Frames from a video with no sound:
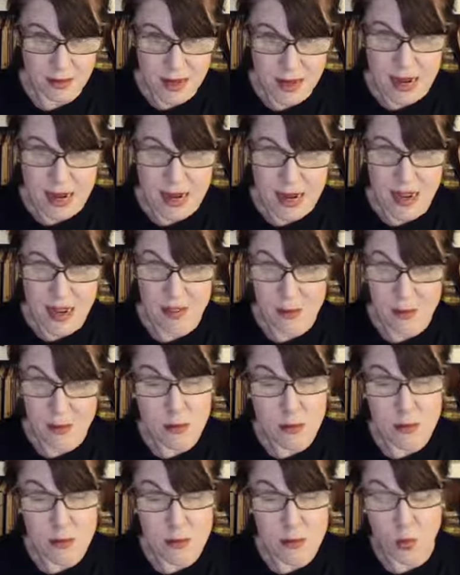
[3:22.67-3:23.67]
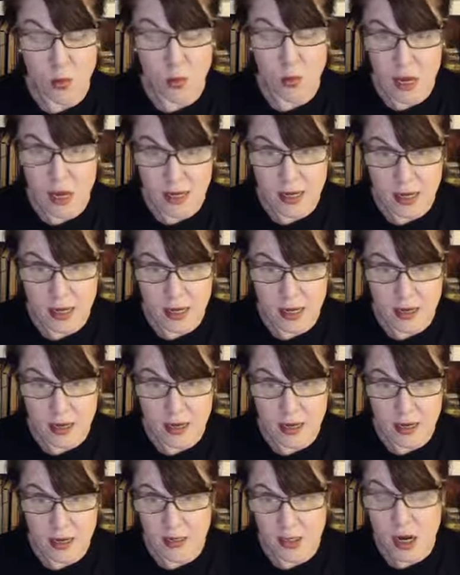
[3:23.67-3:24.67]
And the man was walking,
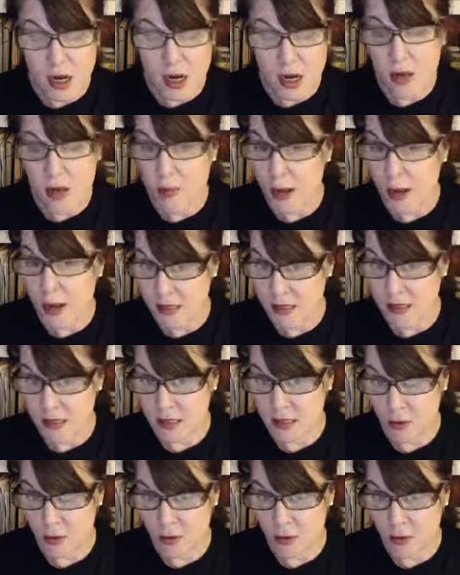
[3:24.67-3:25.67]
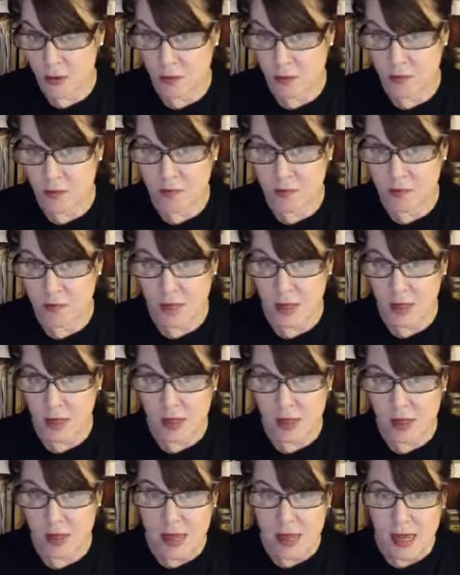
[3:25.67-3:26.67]
and talk about being disabled.
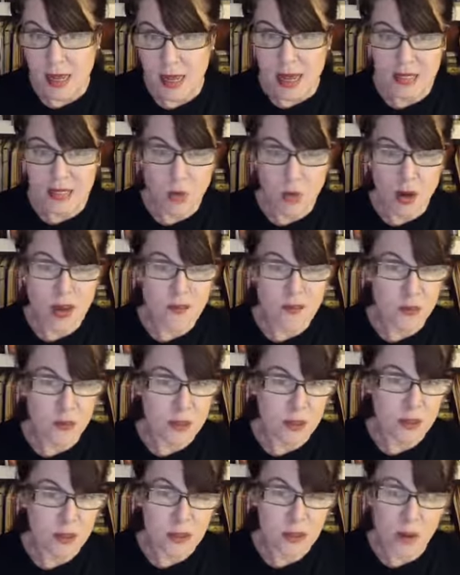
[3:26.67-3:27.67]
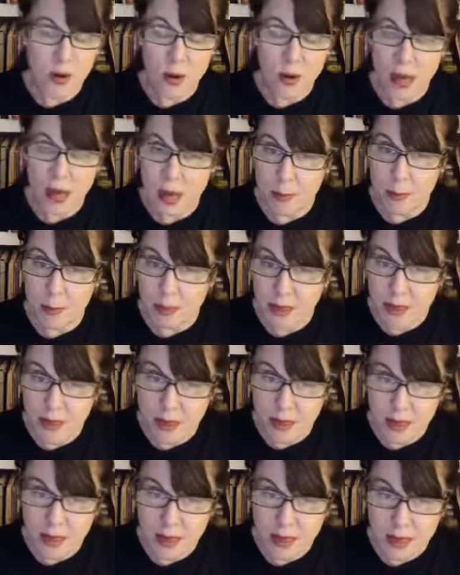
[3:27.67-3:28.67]
And his wife was so
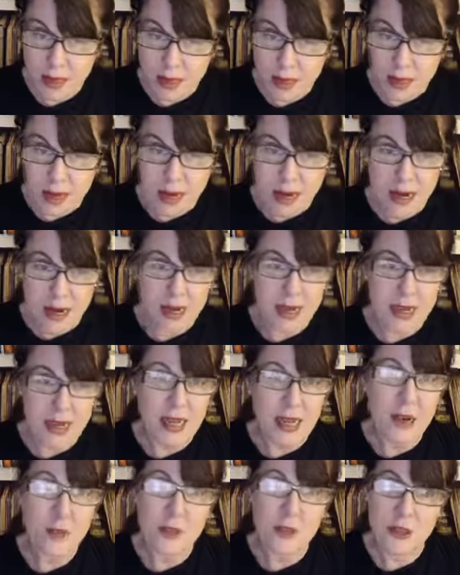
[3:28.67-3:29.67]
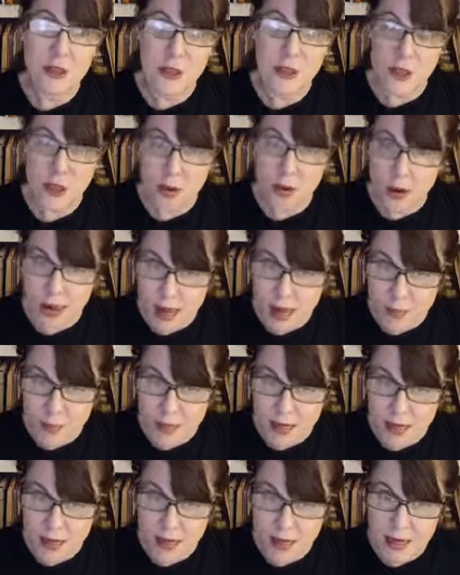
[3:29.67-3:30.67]
happy, and he was so
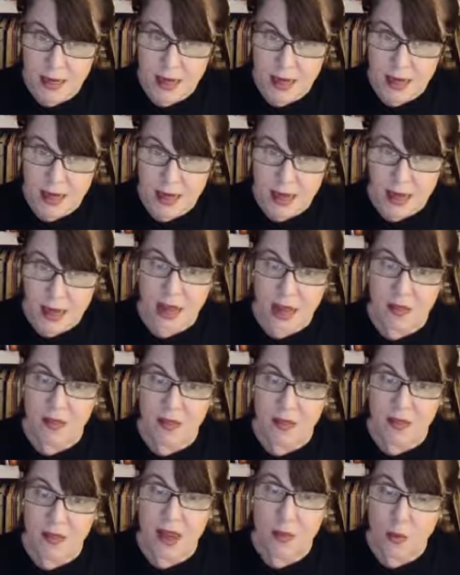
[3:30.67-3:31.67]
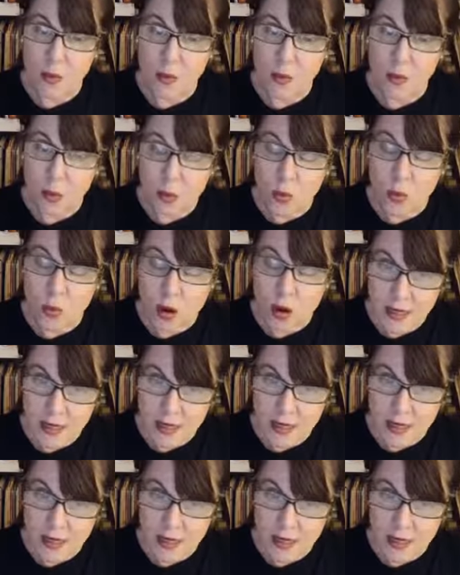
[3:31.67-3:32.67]
happy, and they were
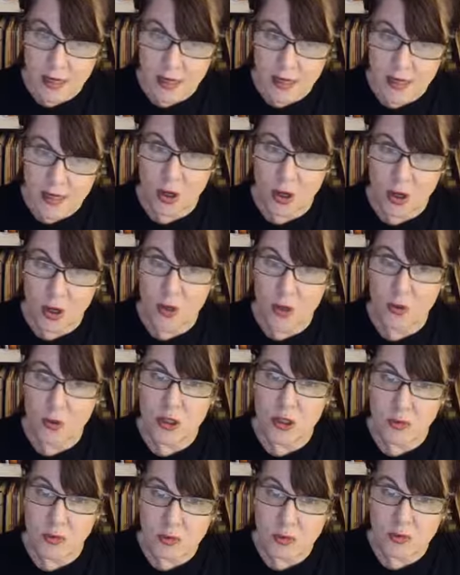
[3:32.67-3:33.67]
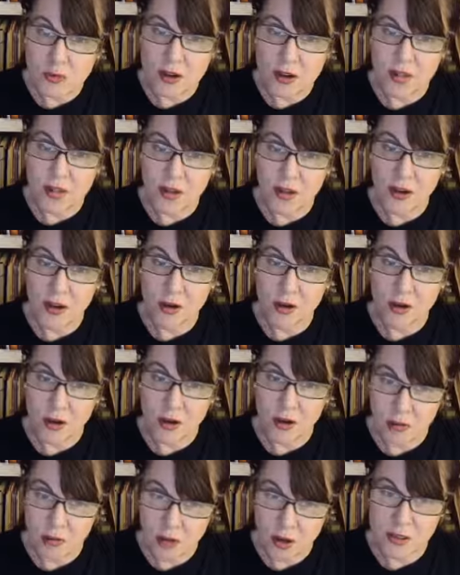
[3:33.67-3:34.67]
walking to go to the movie theater
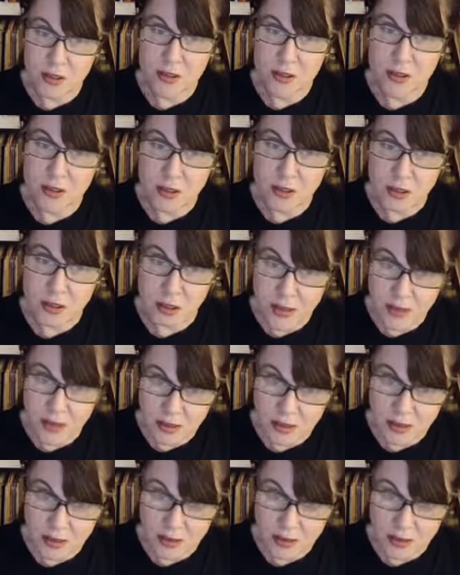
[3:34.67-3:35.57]
across the street.